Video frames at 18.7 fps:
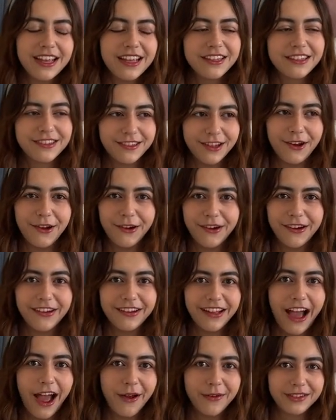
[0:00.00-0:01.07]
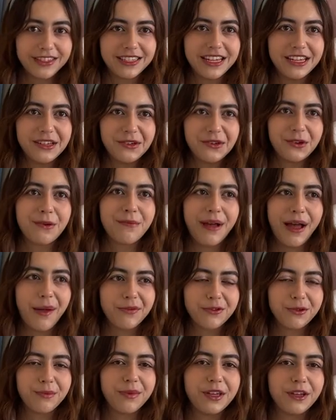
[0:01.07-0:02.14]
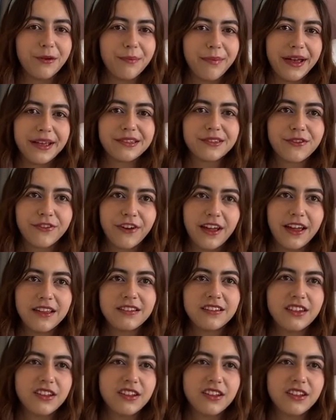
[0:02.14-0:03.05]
So I would say Google Maps will be your best friend.